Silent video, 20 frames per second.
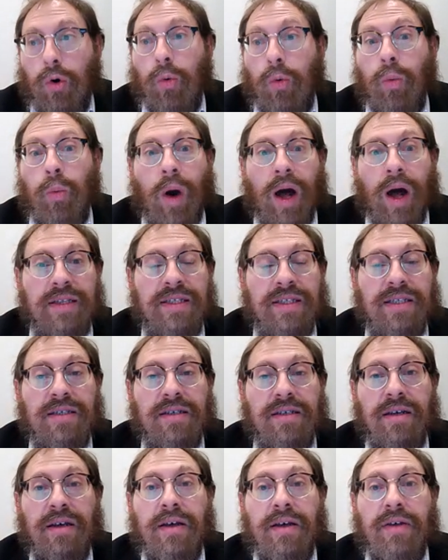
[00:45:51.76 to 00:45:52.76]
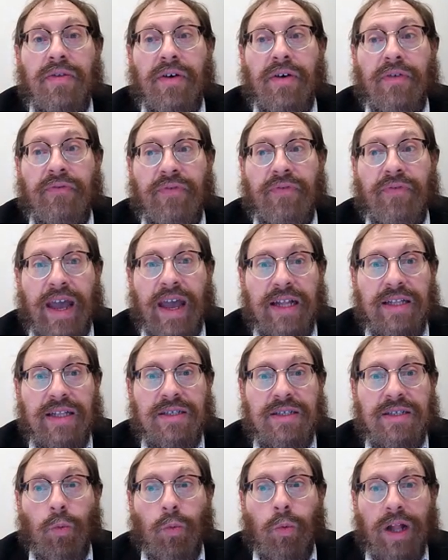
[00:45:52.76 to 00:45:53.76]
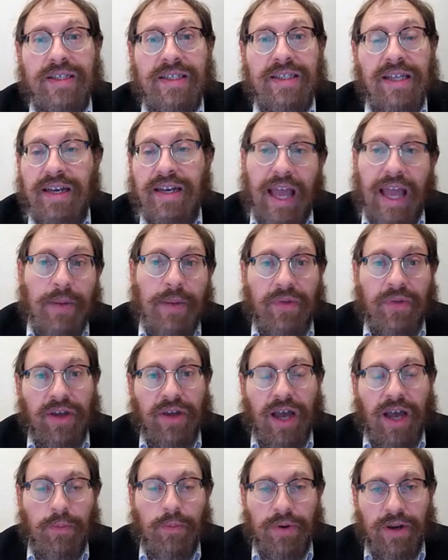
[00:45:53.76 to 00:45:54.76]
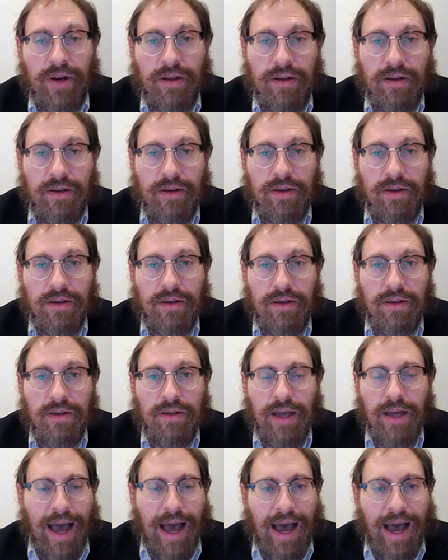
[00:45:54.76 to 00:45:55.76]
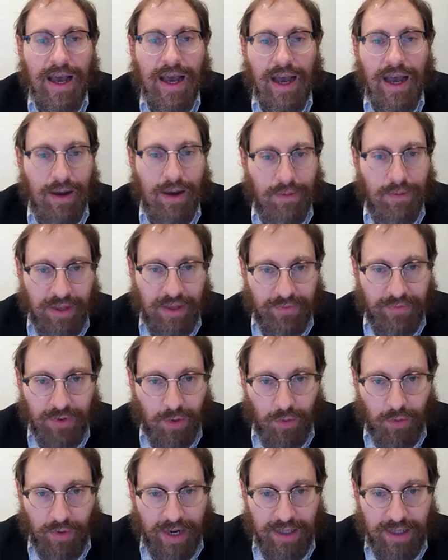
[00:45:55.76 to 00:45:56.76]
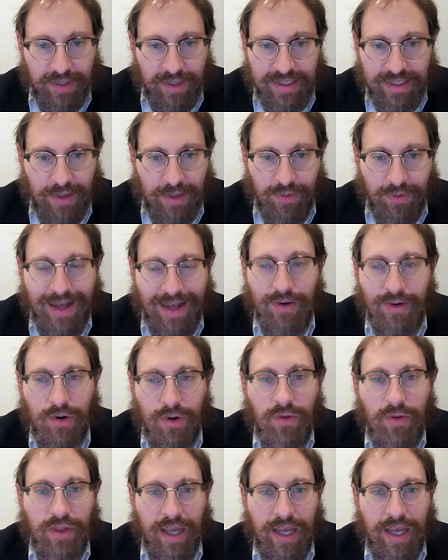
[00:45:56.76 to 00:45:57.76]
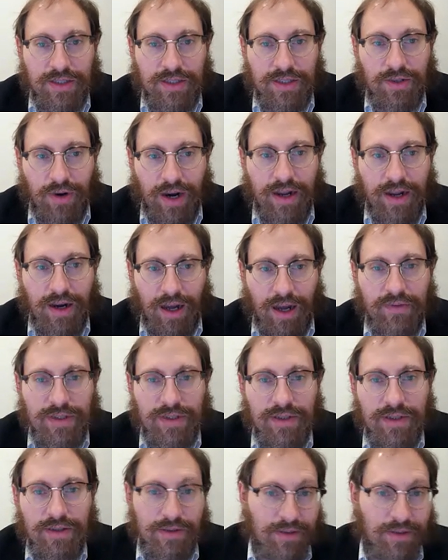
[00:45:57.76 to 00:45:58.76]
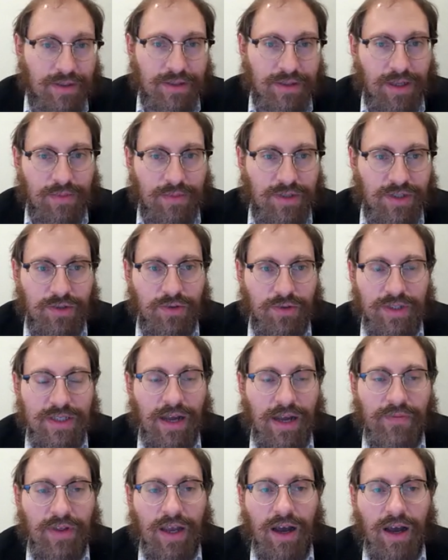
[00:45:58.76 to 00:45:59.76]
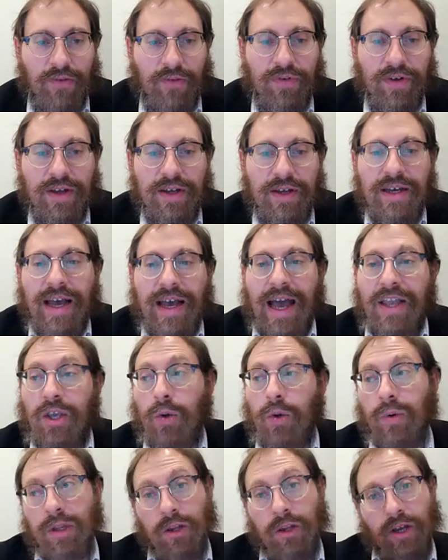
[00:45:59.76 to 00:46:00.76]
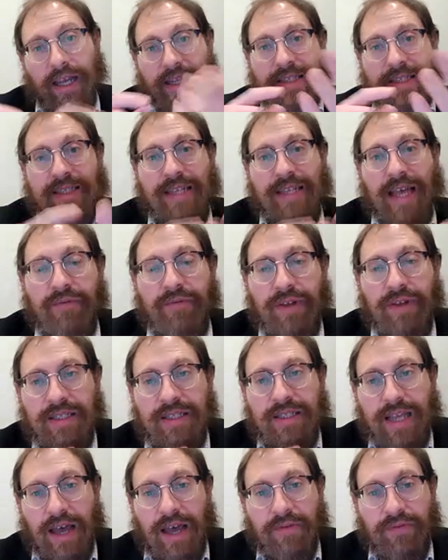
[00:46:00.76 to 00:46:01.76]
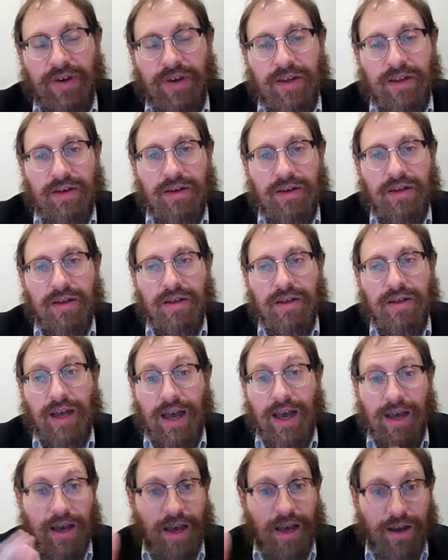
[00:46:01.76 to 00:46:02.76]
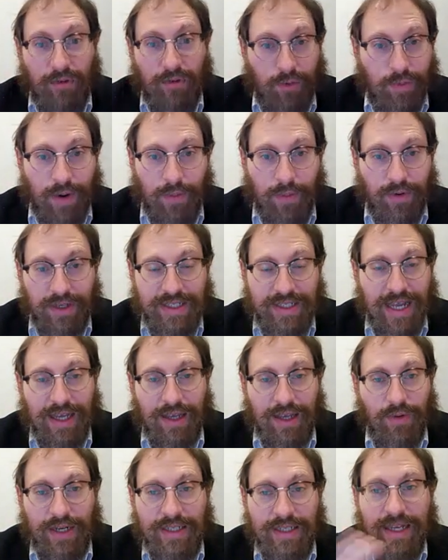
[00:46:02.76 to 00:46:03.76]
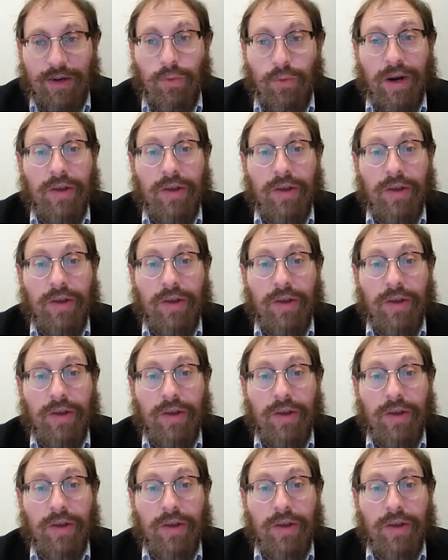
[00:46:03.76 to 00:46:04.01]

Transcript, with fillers: What's the fancy, what's the name of the company? I, I'm giving you a random example. I don't know the answer, right? Obviously, I'm just doing this off the cuff. And you would look at seven, seven, I don't remember exactly what I said.